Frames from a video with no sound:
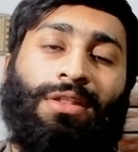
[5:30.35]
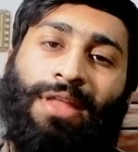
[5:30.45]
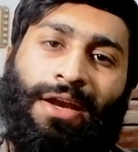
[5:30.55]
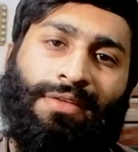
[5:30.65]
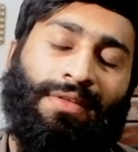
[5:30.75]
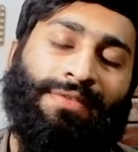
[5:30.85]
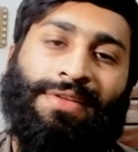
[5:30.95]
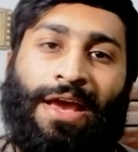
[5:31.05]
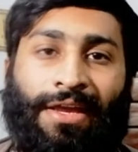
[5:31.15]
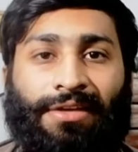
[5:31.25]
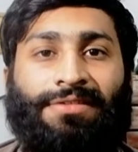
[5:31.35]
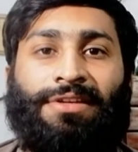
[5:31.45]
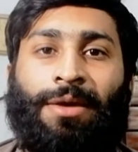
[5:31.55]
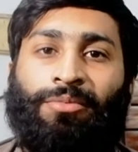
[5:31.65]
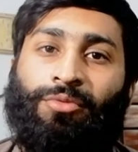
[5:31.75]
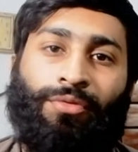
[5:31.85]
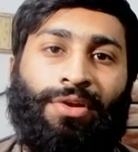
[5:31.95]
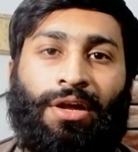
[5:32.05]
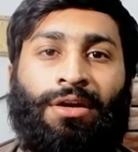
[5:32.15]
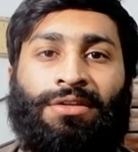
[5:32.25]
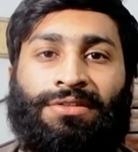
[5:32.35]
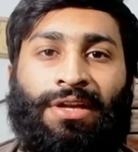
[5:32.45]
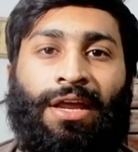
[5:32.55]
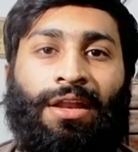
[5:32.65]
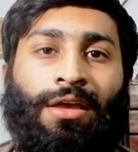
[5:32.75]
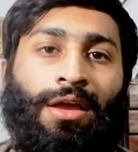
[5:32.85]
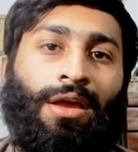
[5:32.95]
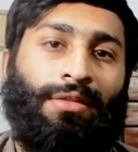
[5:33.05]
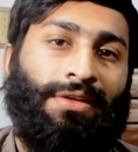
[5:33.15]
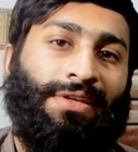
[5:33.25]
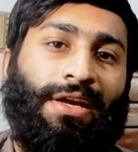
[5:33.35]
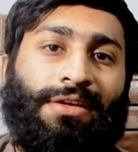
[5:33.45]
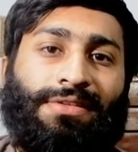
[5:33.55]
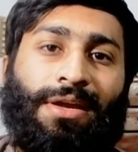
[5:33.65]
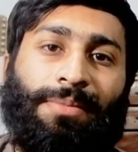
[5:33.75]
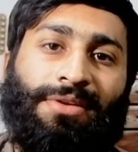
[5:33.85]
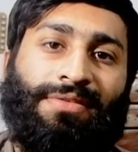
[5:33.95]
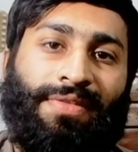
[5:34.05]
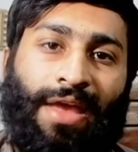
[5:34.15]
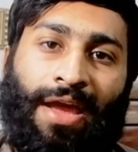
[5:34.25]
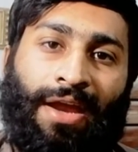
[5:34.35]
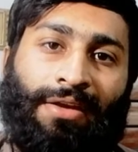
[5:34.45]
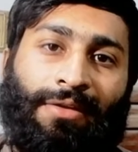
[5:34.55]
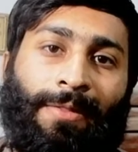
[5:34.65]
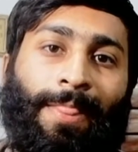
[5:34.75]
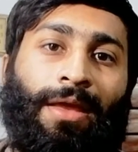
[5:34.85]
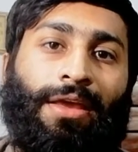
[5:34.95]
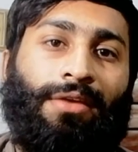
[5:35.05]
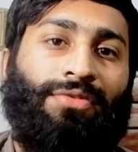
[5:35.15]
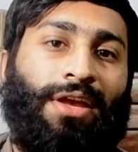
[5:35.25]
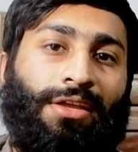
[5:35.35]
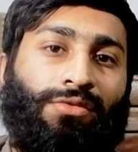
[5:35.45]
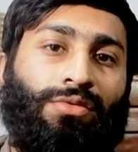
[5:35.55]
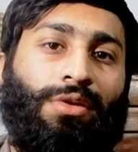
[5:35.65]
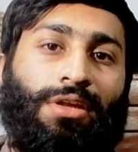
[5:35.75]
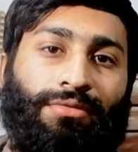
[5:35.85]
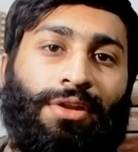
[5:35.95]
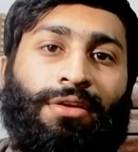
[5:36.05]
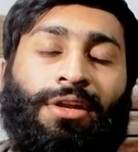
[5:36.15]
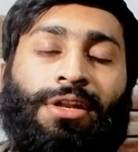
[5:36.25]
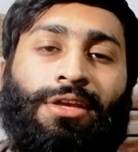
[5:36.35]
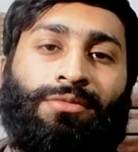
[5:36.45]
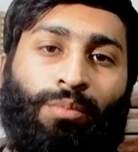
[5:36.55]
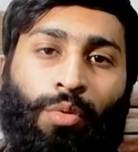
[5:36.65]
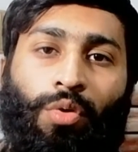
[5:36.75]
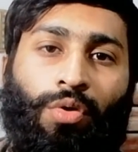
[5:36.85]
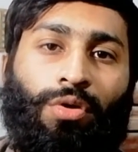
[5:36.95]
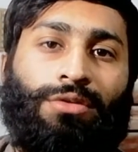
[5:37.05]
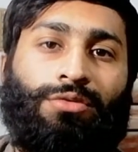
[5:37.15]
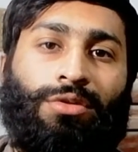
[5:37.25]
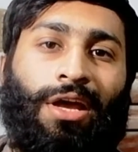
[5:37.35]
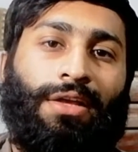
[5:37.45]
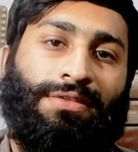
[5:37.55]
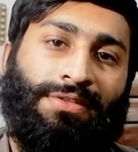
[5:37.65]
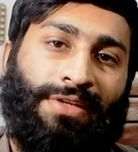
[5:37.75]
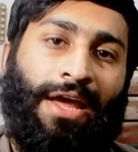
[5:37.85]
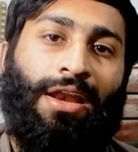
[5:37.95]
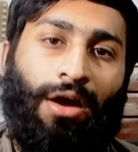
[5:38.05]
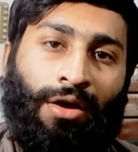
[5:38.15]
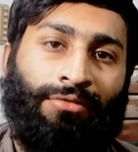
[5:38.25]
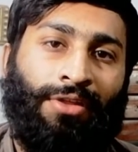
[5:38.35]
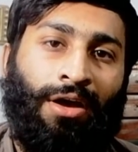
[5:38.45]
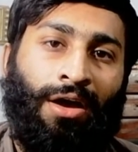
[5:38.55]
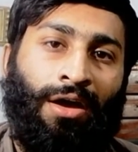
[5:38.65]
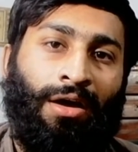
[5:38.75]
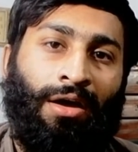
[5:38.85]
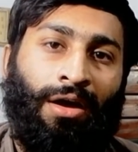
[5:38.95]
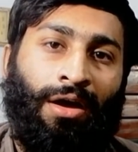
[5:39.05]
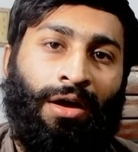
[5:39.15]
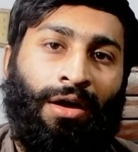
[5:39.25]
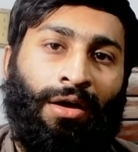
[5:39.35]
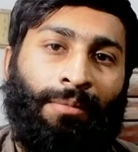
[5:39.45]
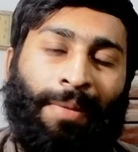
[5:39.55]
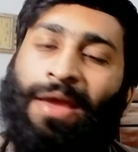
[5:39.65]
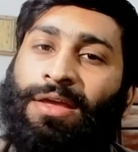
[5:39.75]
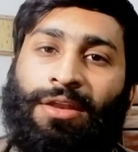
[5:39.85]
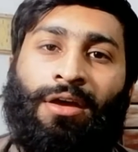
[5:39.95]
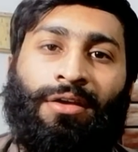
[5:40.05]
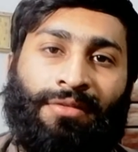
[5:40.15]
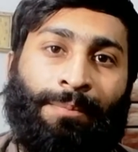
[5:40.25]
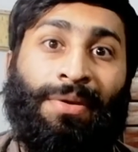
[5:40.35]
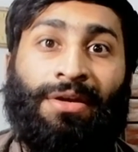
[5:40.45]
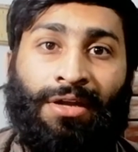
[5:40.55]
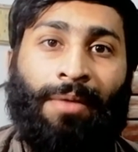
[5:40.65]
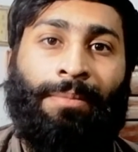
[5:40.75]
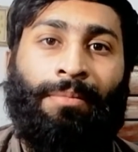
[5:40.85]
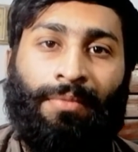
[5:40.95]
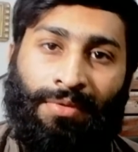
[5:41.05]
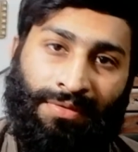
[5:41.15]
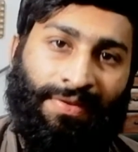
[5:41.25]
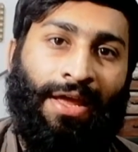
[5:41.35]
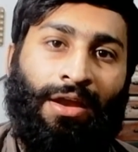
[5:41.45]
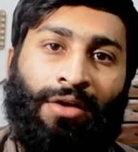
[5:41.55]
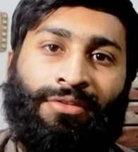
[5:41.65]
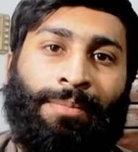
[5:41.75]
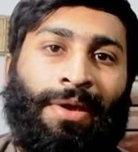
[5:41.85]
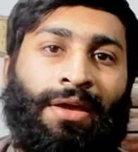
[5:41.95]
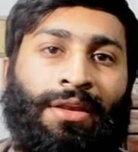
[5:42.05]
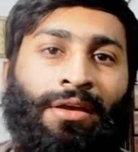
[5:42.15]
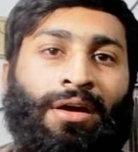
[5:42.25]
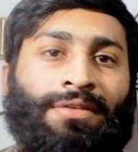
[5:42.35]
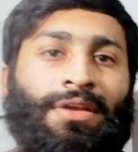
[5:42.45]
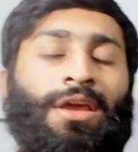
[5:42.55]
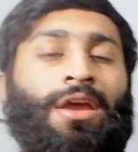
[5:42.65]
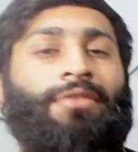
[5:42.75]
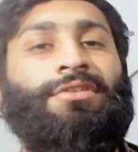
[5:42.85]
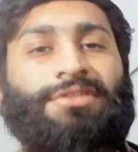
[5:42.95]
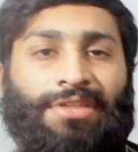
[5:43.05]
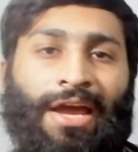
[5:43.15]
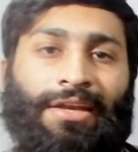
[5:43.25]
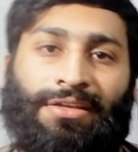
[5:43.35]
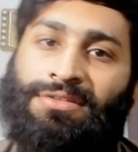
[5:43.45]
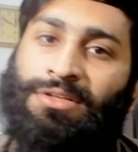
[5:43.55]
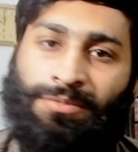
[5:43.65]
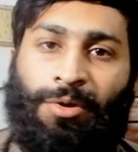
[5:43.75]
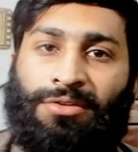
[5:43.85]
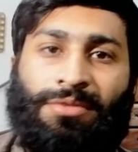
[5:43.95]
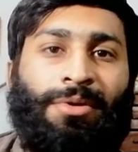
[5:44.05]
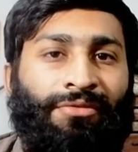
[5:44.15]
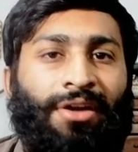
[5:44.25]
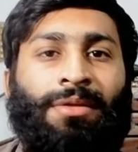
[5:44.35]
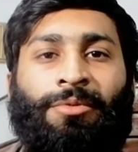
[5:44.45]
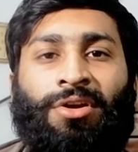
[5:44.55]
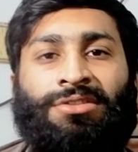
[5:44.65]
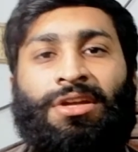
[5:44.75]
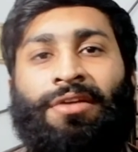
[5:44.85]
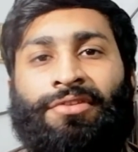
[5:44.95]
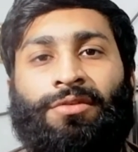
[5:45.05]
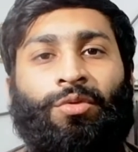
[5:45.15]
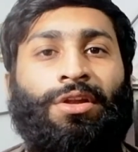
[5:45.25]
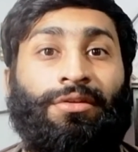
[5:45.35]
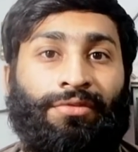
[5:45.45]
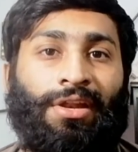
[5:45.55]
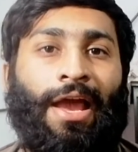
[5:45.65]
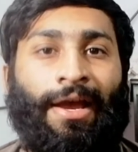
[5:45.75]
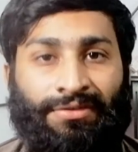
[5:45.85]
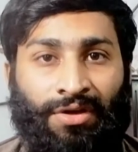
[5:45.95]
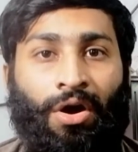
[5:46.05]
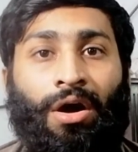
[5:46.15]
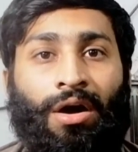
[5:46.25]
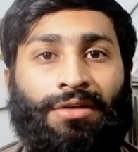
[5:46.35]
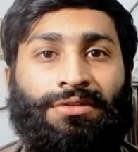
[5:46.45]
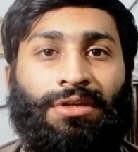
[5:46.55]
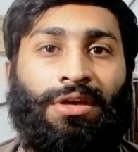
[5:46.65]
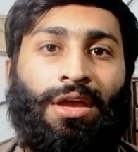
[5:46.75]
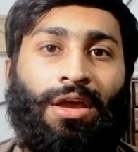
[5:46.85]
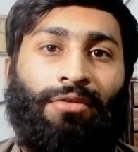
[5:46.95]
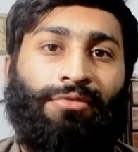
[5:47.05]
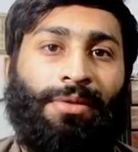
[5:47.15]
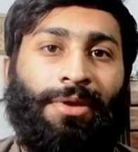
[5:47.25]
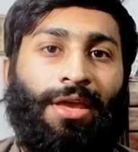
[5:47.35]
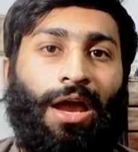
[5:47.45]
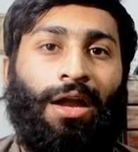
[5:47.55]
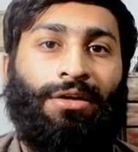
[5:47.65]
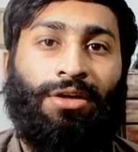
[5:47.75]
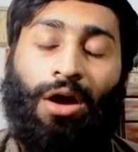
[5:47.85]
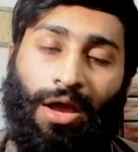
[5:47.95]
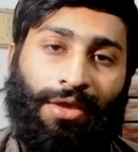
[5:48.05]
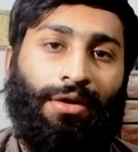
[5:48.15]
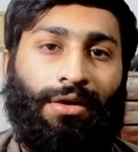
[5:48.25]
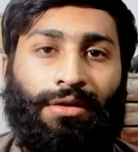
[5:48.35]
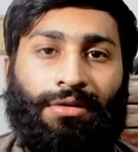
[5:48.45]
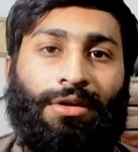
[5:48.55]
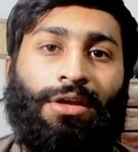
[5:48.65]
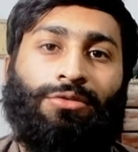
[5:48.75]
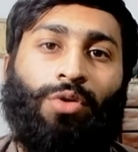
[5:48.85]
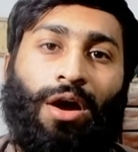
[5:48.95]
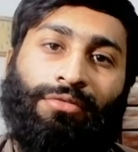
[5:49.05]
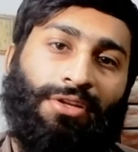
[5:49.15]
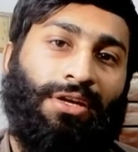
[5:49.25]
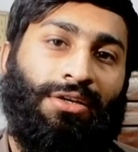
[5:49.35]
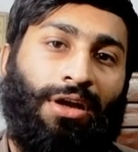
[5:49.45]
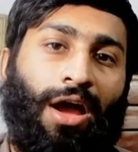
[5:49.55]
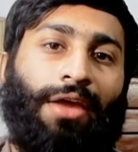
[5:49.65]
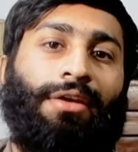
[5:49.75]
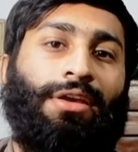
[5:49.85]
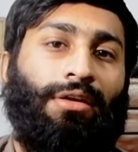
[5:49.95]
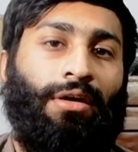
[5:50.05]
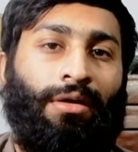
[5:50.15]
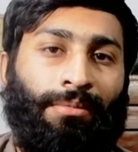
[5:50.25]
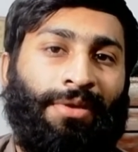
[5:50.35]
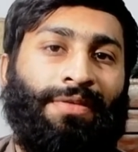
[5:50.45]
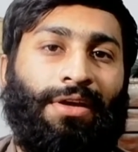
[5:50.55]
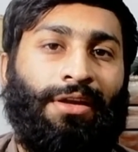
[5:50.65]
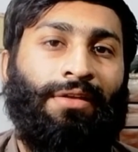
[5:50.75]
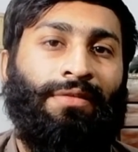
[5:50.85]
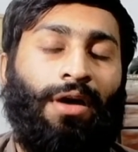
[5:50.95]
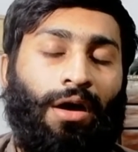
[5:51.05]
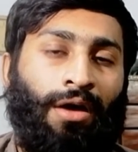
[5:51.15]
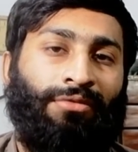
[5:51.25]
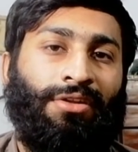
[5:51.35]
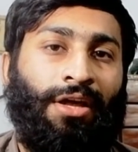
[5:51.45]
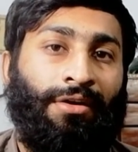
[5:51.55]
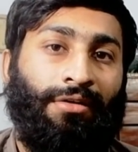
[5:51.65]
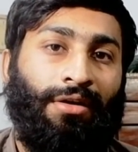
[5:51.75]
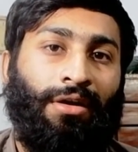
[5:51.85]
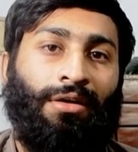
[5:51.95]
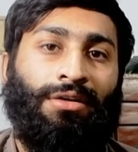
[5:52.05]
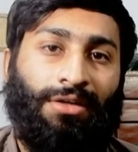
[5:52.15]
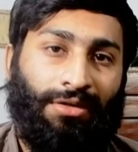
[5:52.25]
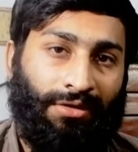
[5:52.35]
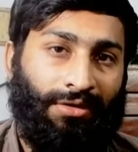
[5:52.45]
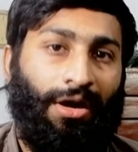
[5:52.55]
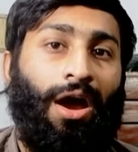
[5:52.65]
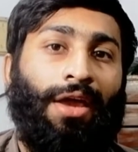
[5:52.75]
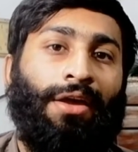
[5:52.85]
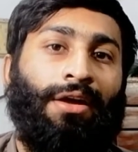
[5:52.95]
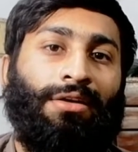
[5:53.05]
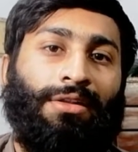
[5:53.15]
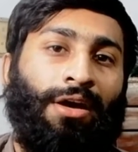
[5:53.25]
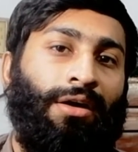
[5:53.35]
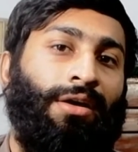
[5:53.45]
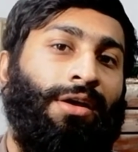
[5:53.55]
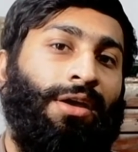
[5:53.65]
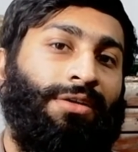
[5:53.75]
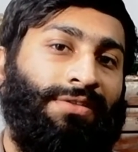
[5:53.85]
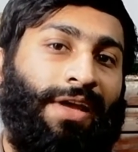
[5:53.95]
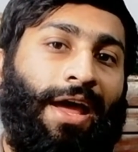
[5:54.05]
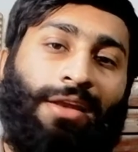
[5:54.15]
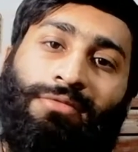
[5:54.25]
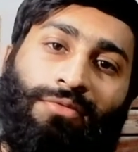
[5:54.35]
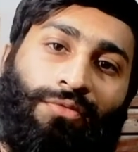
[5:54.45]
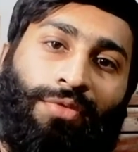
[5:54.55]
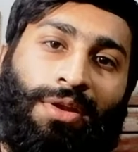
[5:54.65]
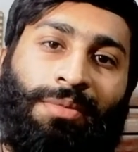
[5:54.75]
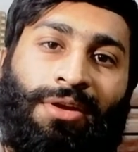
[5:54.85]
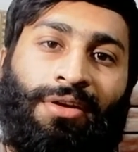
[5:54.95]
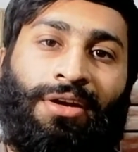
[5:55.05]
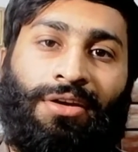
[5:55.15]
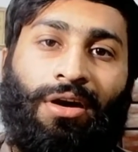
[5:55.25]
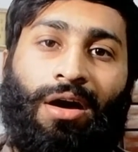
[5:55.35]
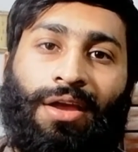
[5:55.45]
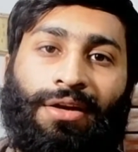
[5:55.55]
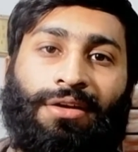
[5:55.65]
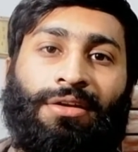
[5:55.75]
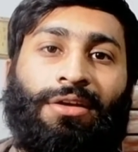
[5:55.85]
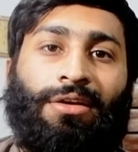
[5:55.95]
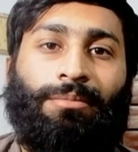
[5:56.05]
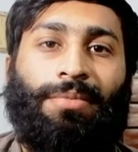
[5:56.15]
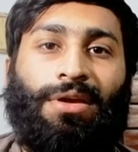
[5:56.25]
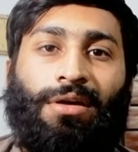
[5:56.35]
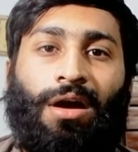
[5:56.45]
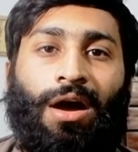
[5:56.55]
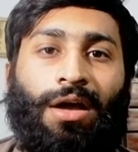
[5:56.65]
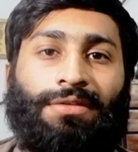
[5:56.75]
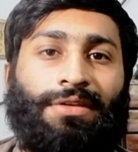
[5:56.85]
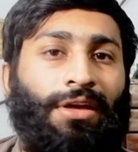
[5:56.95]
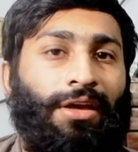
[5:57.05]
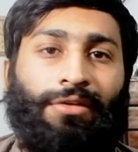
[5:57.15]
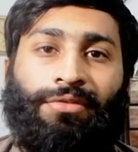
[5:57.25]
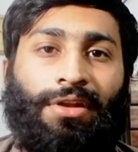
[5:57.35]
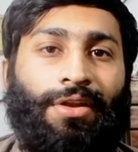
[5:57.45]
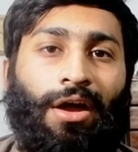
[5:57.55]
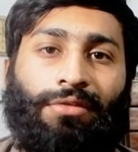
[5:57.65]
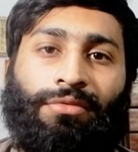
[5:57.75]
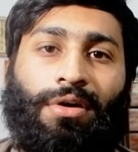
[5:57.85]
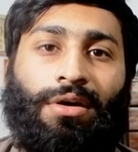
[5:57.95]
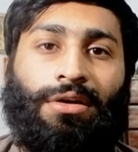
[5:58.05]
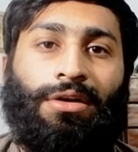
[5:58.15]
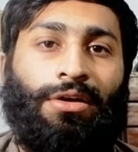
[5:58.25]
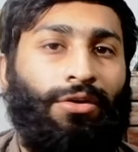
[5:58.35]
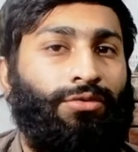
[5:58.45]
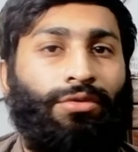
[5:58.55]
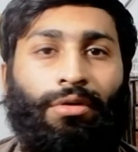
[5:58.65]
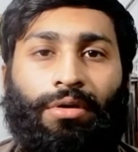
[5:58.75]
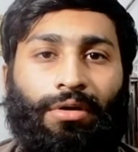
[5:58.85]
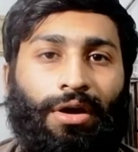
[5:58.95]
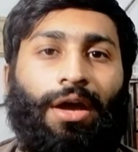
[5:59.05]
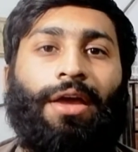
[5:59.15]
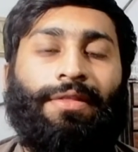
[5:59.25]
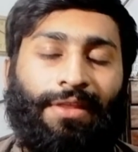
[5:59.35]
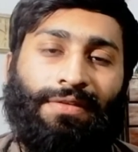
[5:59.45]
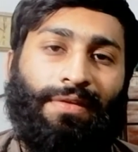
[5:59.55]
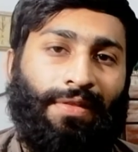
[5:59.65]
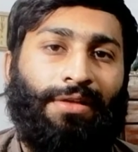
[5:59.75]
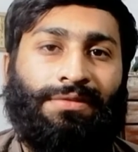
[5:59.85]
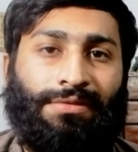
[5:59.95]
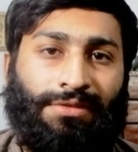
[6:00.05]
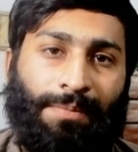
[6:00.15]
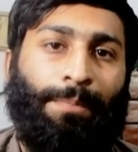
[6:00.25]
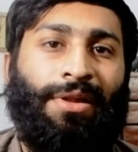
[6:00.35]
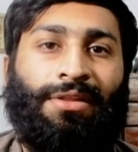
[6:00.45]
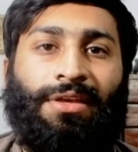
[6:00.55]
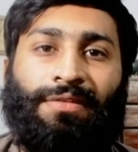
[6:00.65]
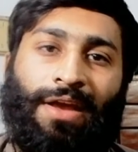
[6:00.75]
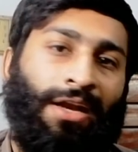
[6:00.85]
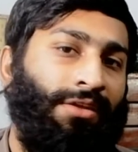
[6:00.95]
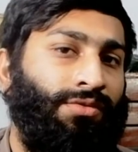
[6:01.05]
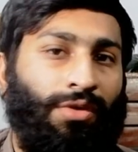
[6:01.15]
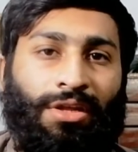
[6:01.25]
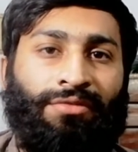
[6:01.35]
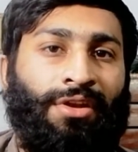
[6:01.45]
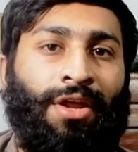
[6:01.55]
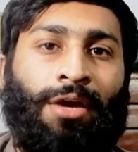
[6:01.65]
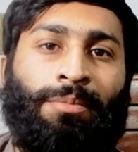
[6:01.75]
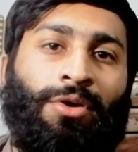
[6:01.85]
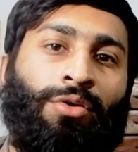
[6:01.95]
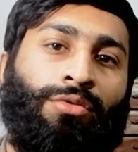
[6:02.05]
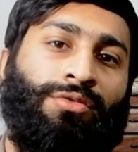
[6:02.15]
That is the second step we will understand. The second step is that if the insulin will release more, so the cell of the pancreas, the beta cell of the pancreas, which that is responsible for the production of insulin, will exhaust, will be tired. So after the tiring, basically is the after the tired, the cell will be retired because it will not work. So this is the simple things, and insulin will not produce.